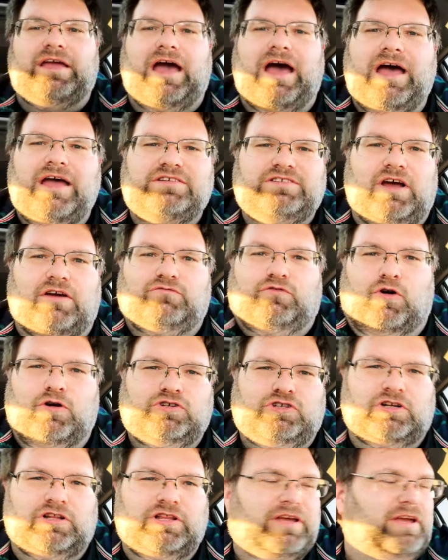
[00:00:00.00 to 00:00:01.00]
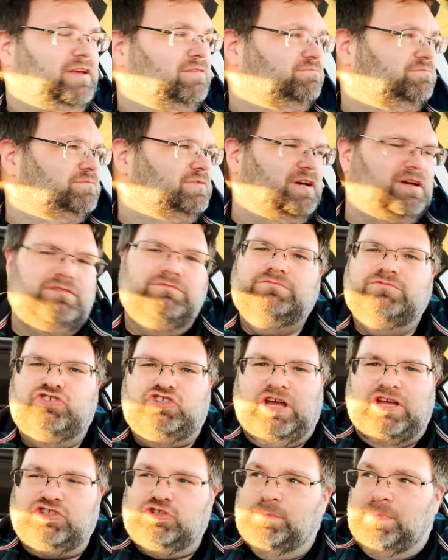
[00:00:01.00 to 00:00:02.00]
guys, unfortunately, well,
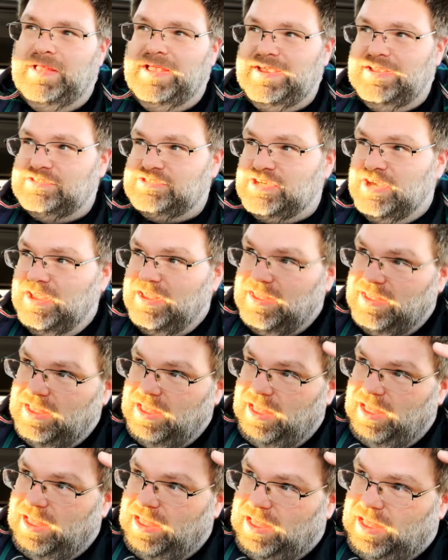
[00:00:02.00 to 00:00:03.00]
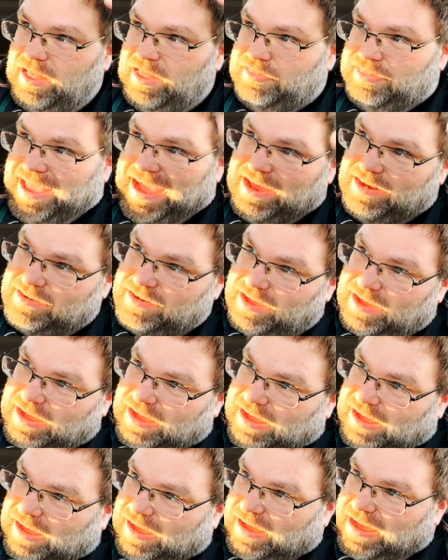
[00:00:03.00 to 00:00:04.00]
change of plans. That
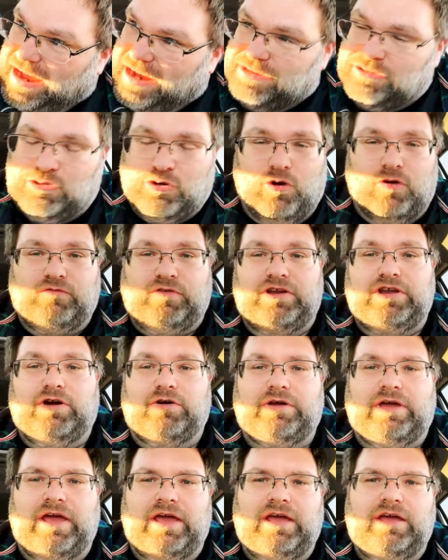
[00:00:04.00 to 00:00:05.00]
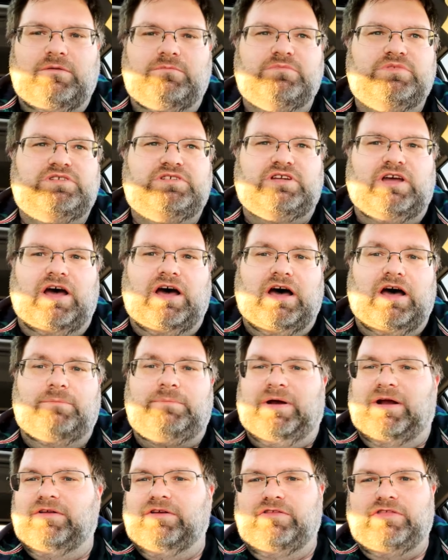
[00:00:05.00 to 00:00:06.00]
High Score Video Games,
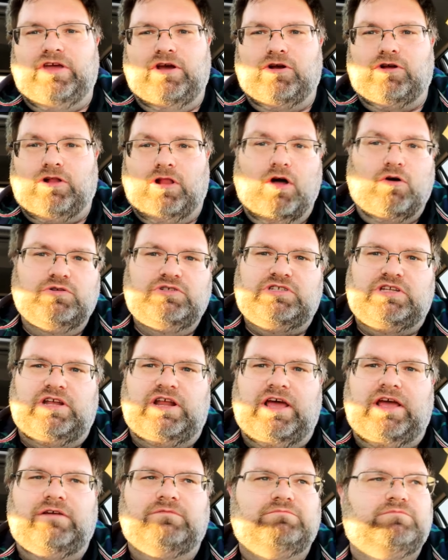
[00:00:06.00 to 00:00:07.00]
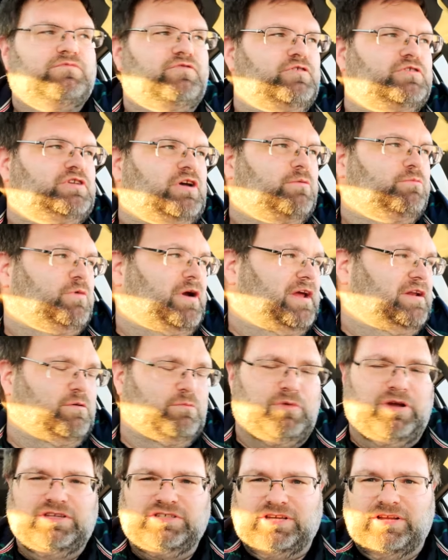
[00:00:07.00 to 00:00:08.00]
apparently they're closed today for some
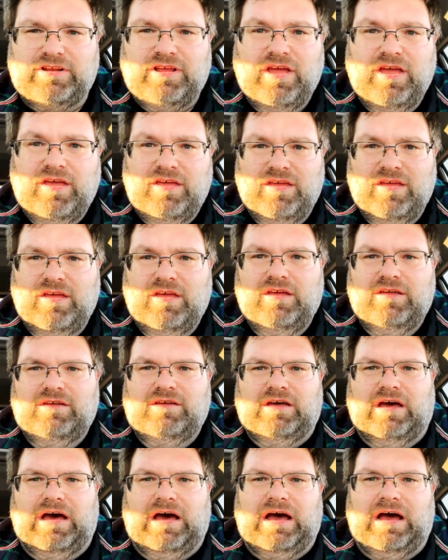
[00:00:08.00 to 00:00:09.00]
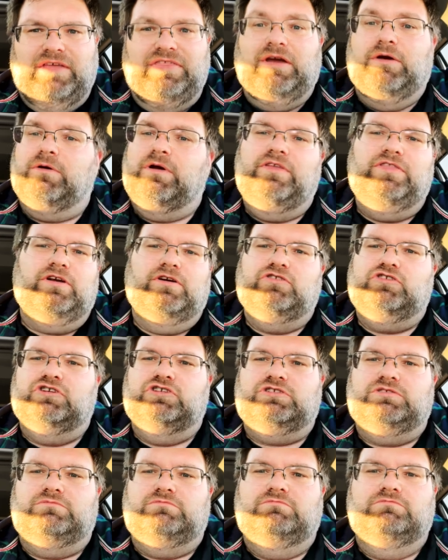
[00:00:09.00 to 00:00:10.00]
random reason. They were in there
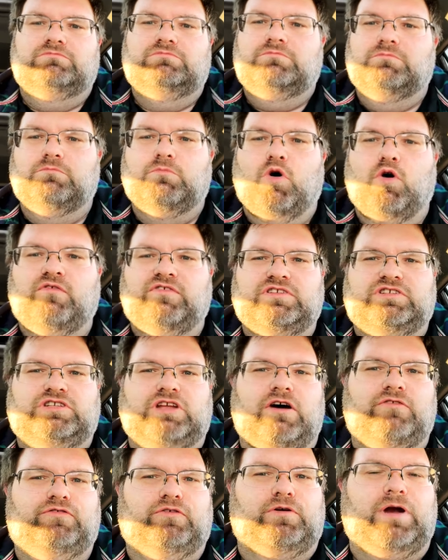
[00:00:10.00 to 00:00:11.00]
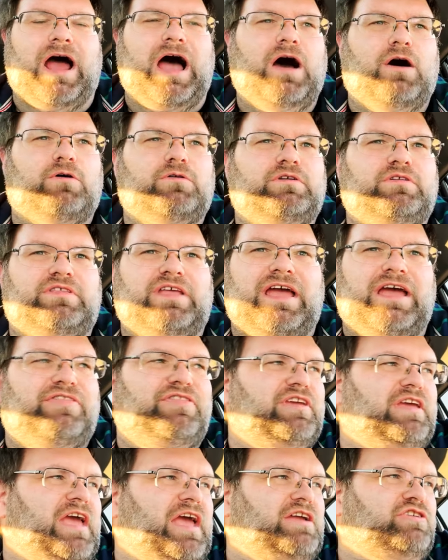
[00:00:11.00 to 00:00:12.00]
just moving stuff around, and they had
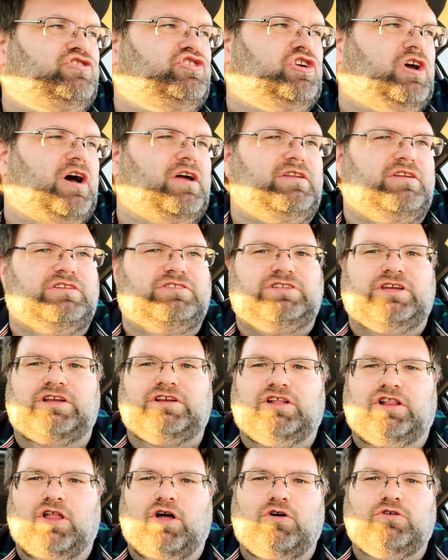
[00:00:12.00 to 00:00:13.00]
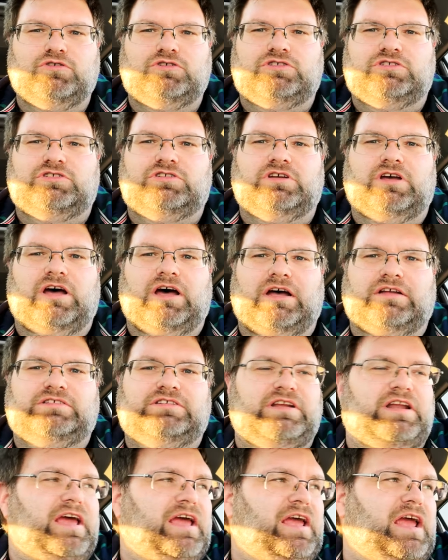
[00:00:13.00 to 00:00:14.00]
the gate shut, and it said closed
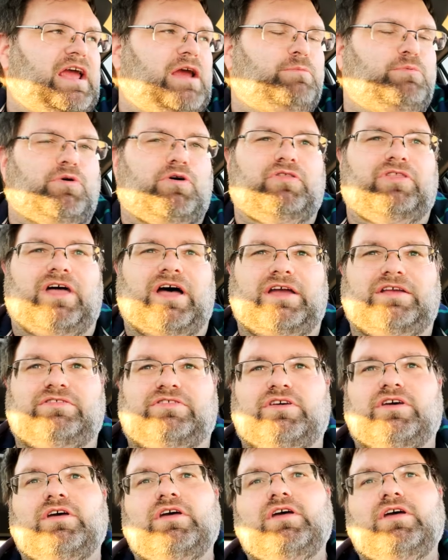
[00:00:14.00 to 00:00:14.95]
today, April 9th.